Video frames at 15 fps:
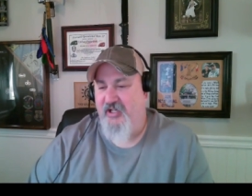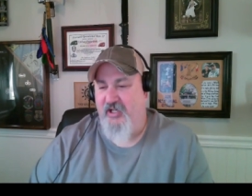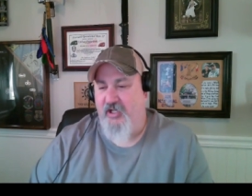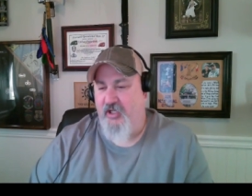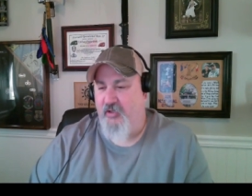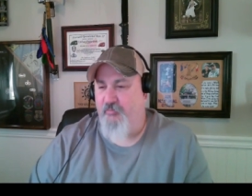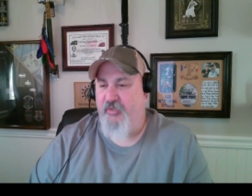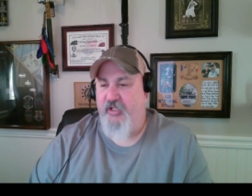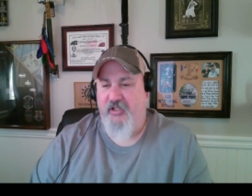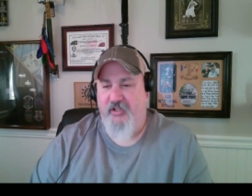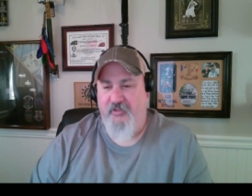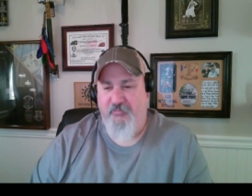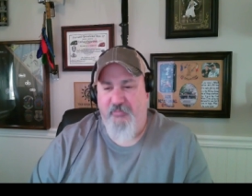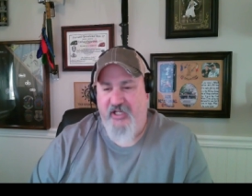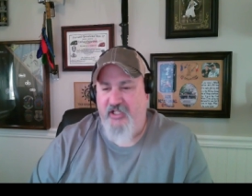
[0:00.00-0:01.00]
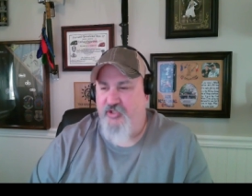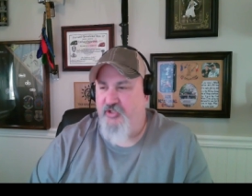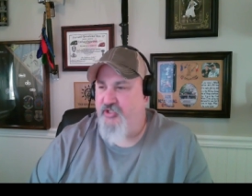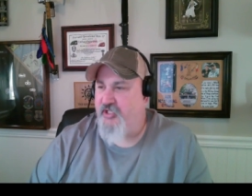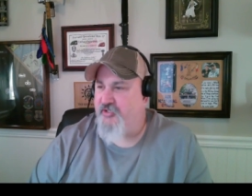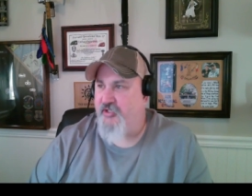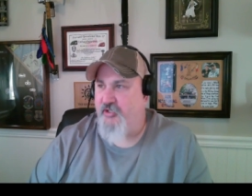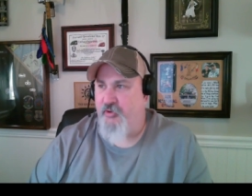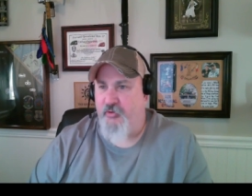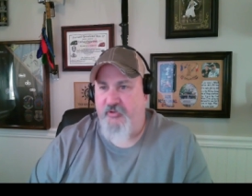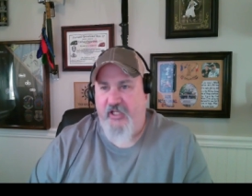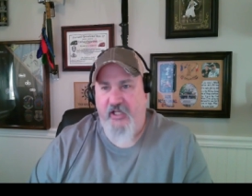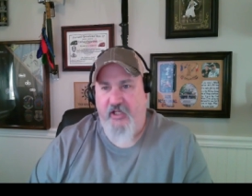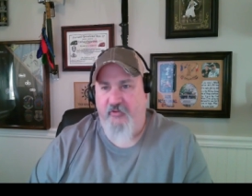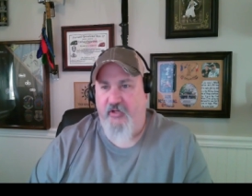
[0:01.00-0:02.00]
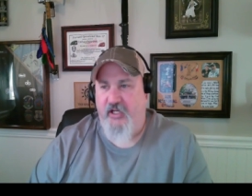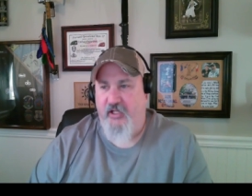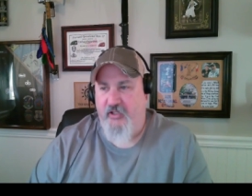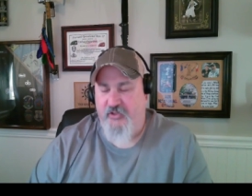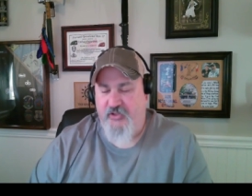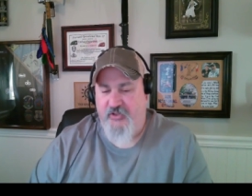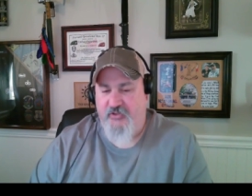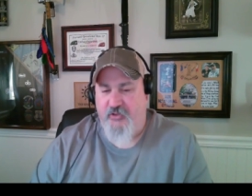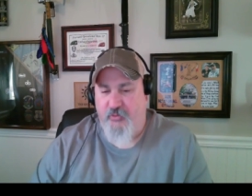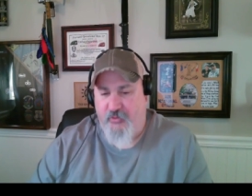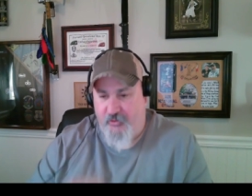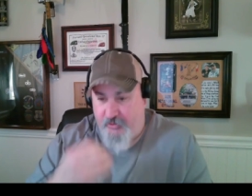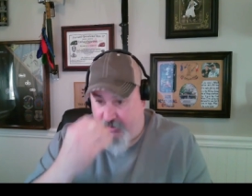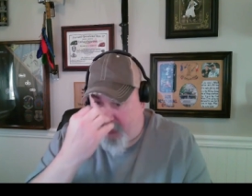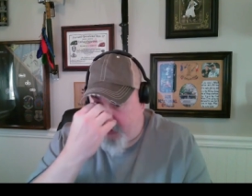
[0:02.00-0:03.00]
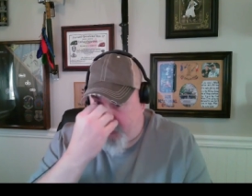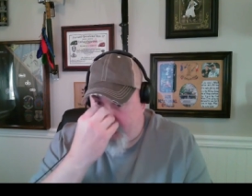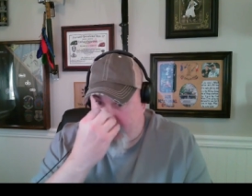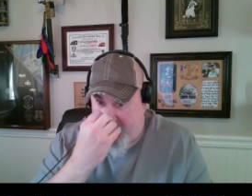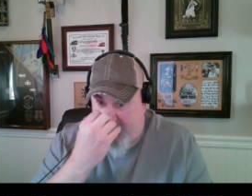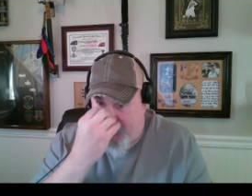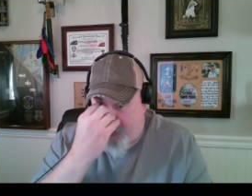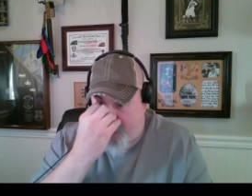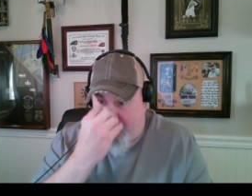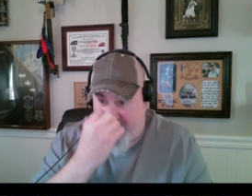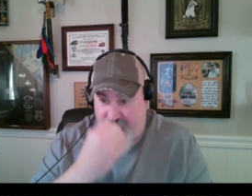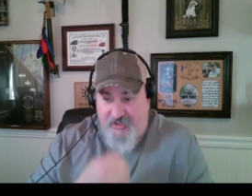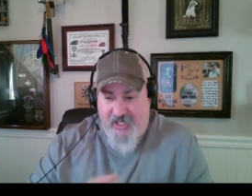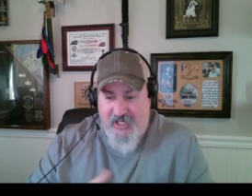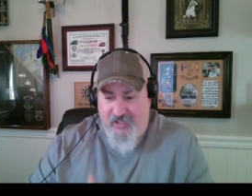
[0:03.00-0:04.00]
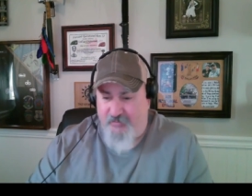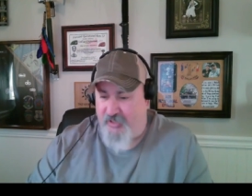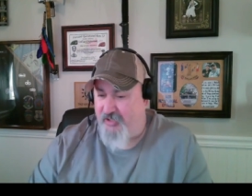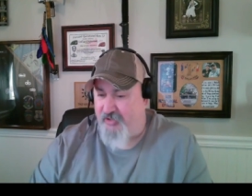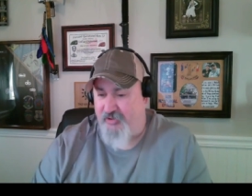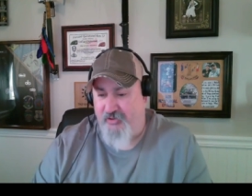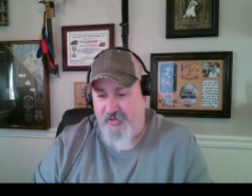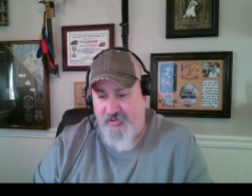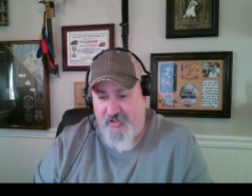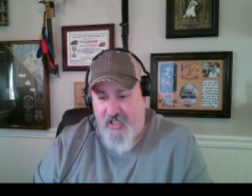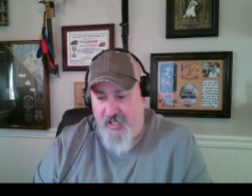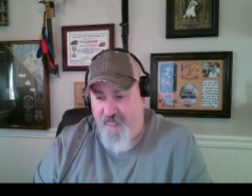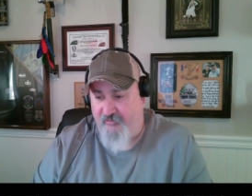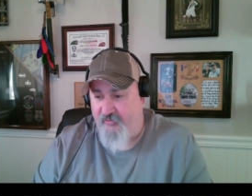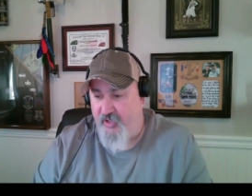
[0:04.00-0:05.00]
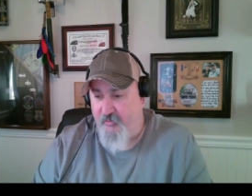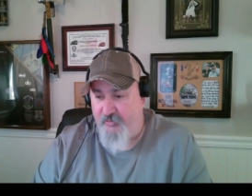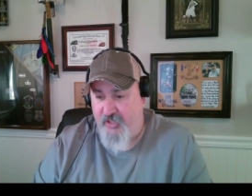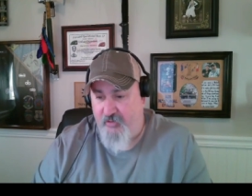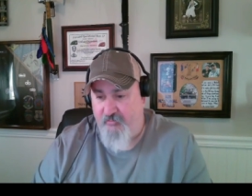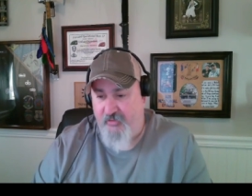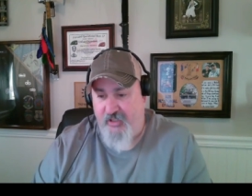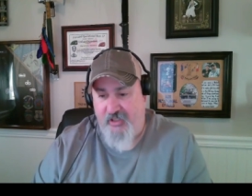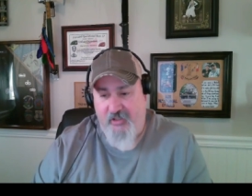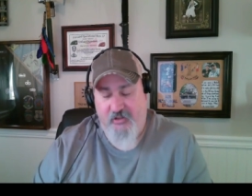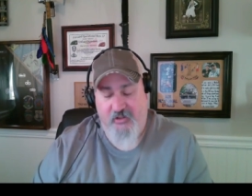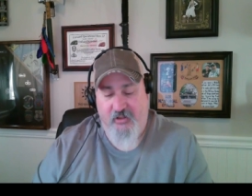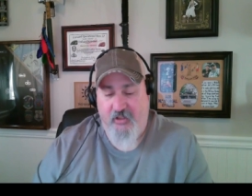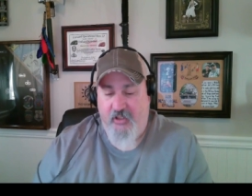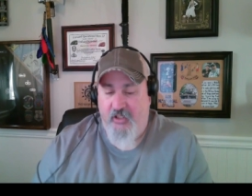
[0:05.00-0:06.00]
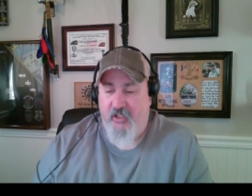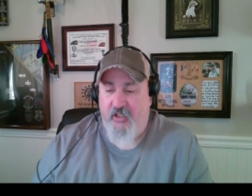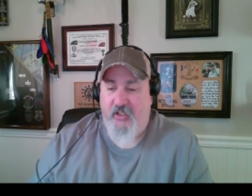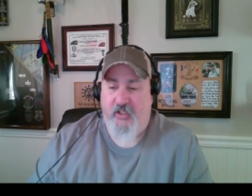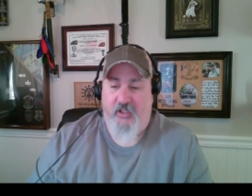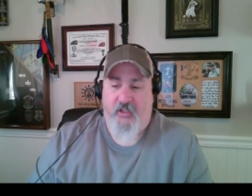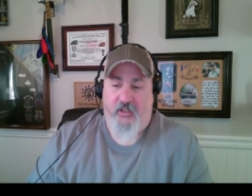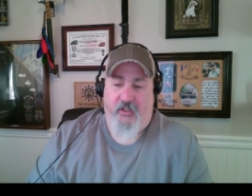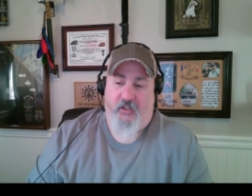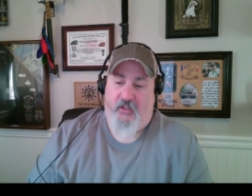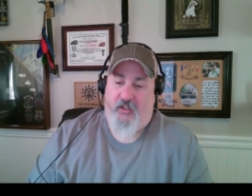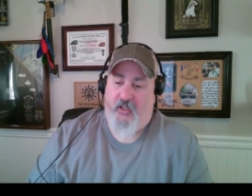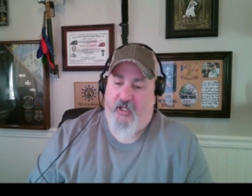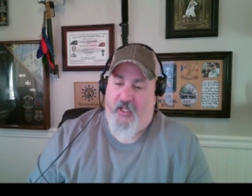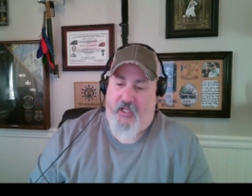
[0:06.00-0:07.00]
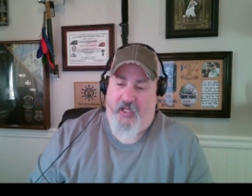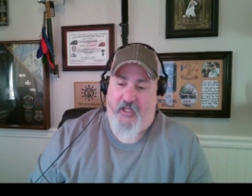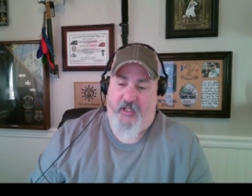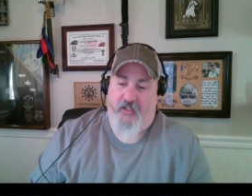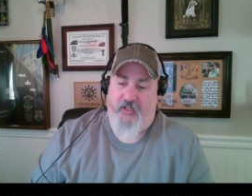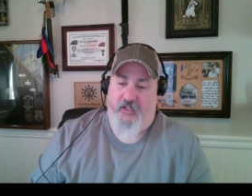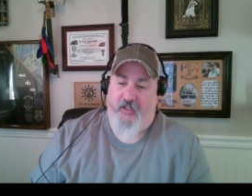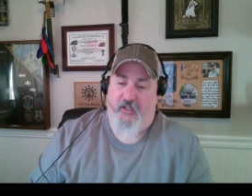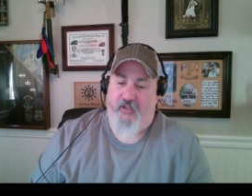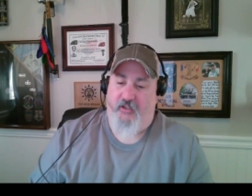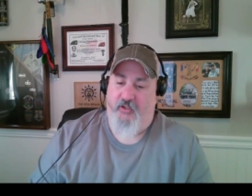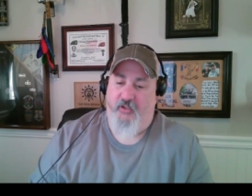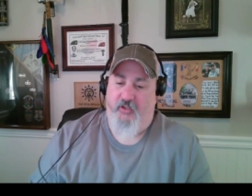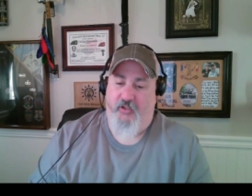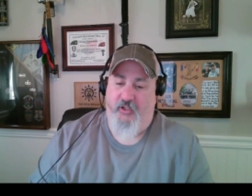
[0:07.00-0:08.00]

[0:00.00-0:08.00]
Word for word: um, but eh, but he's just an old head, right? And it's just cool to to hang out with these guys. But I learned a lot from them, and and uh, you